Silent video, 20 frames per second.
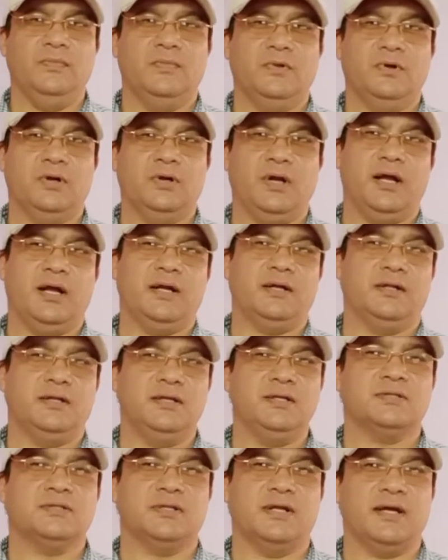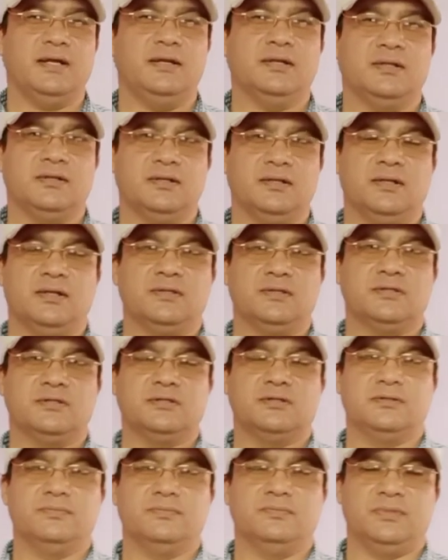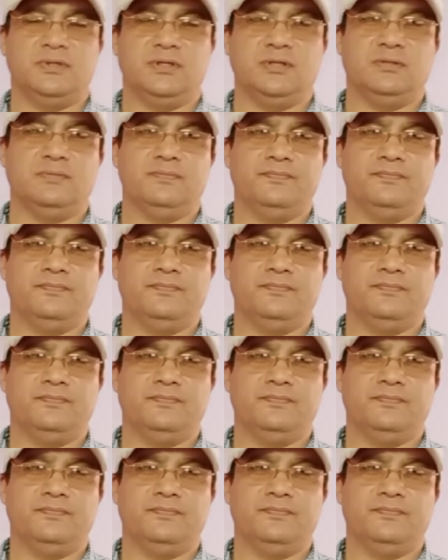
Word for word: or had these nine athletes been